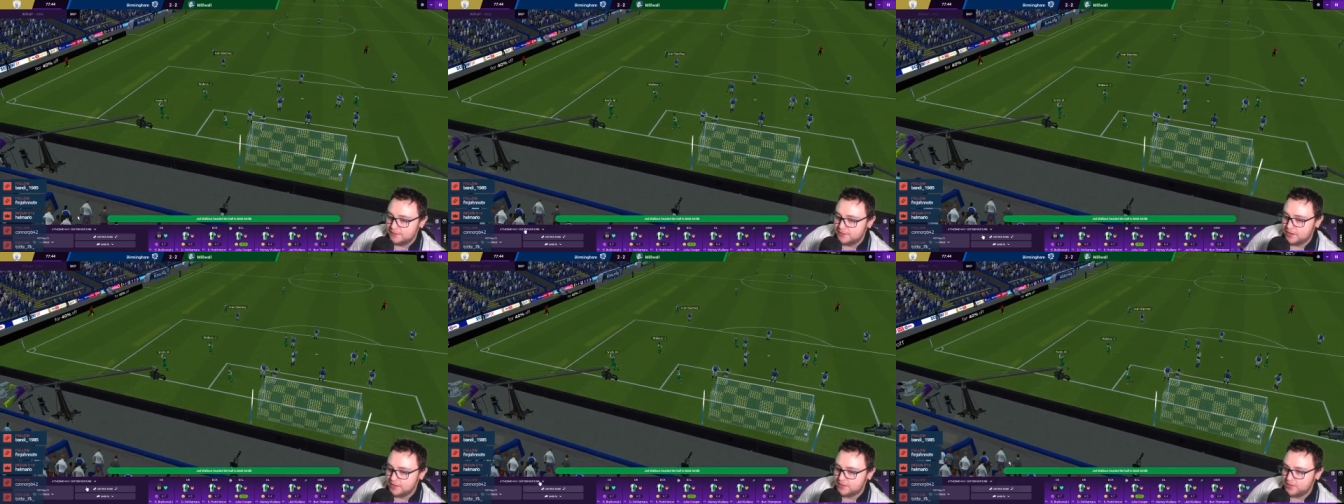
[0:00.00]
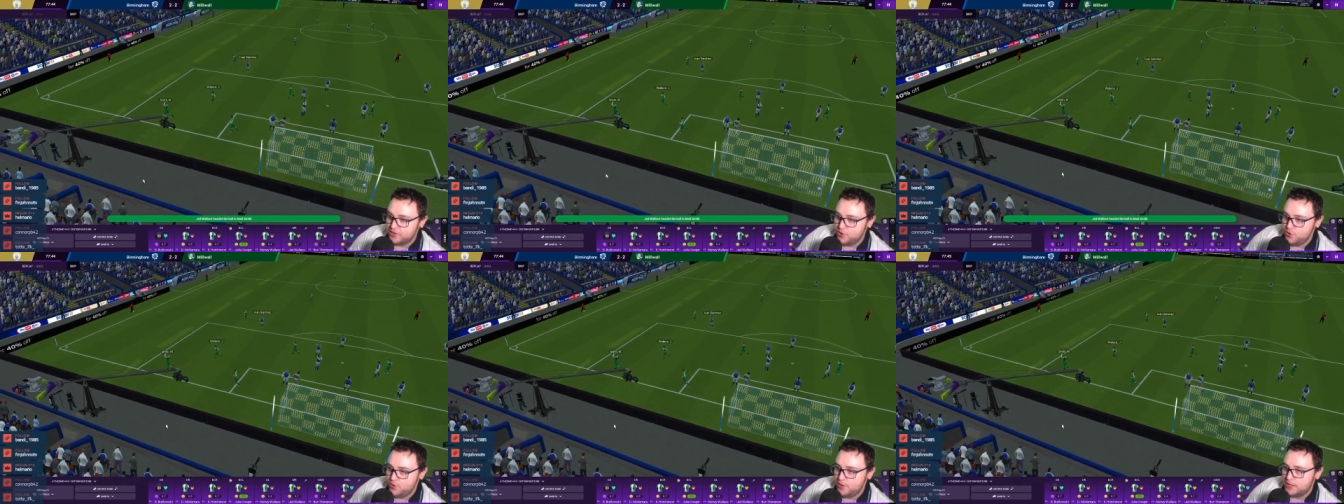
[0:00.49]
Doctor
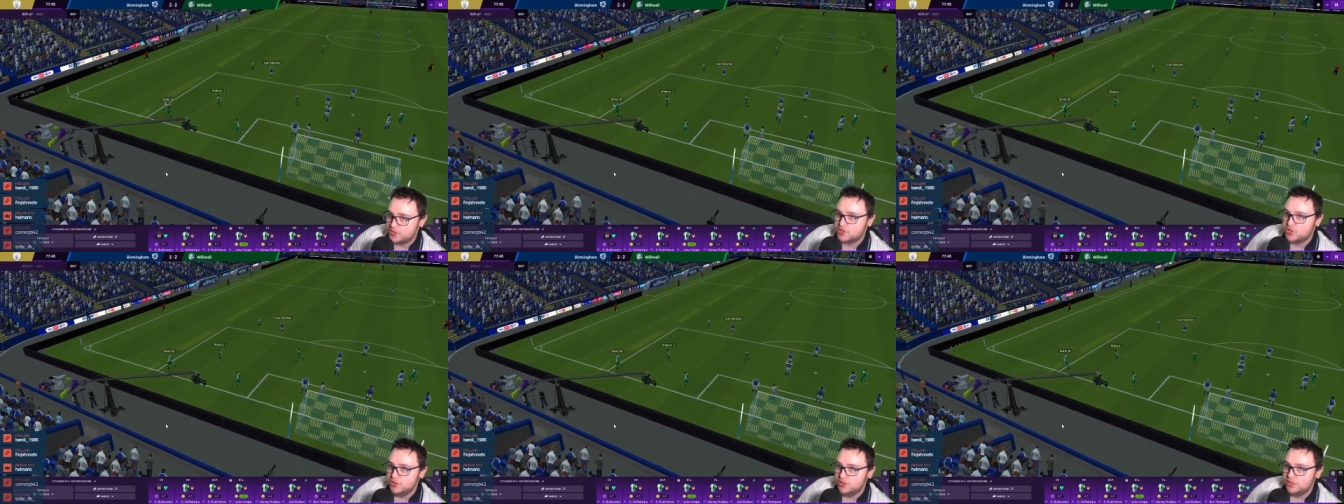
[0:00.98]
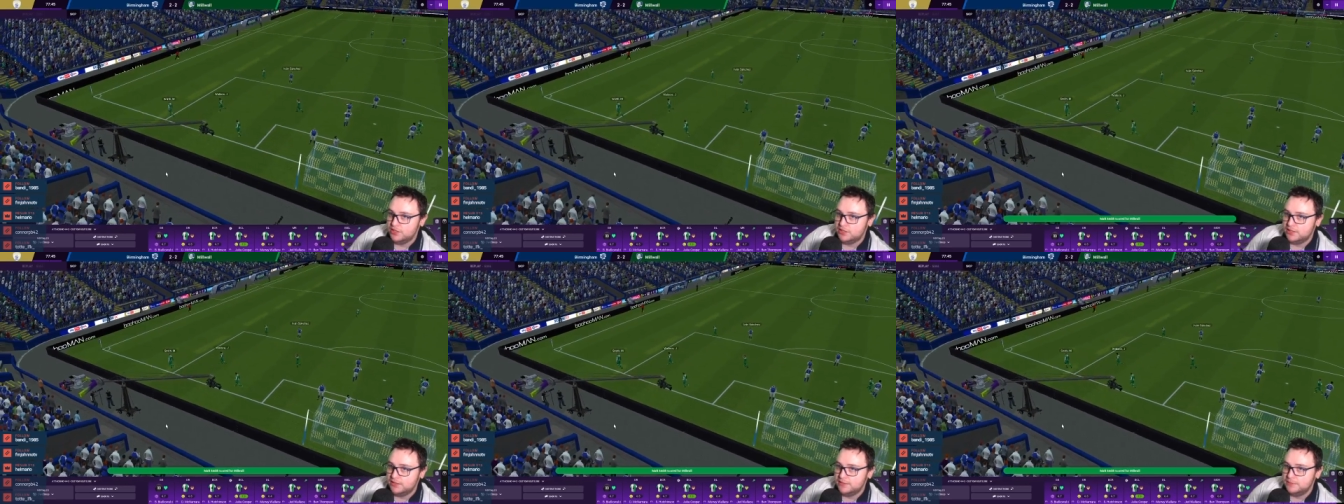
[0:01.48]
Who has scored.
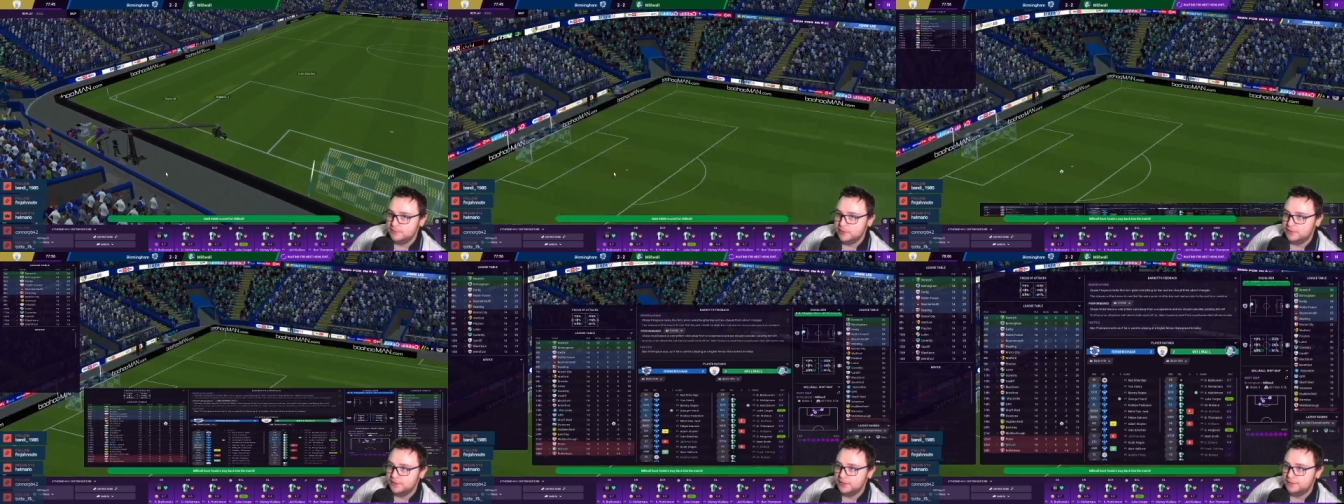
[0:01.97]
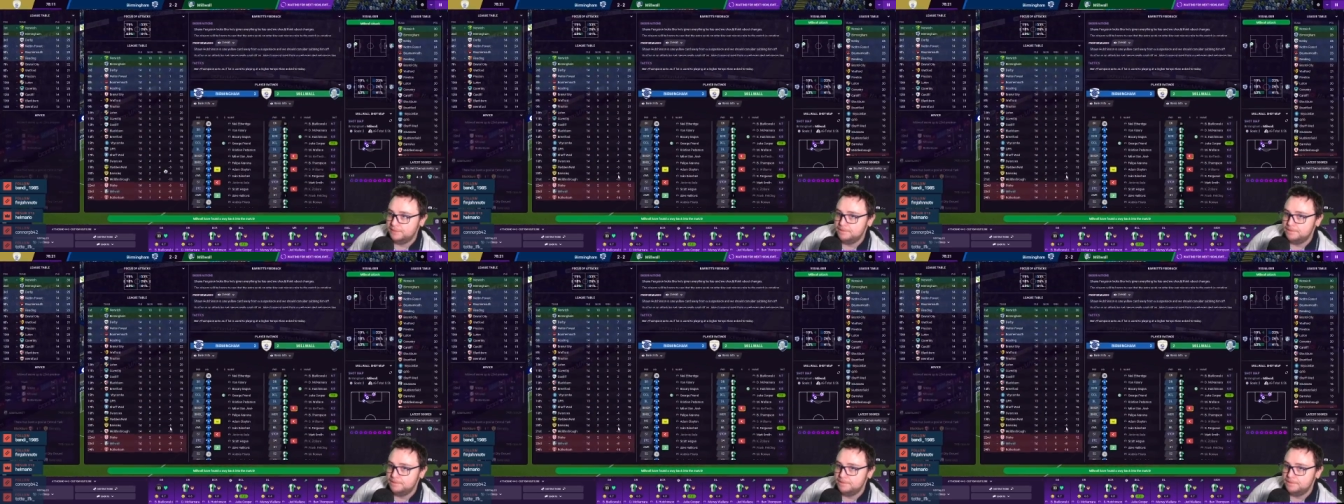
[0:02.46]
Lovely.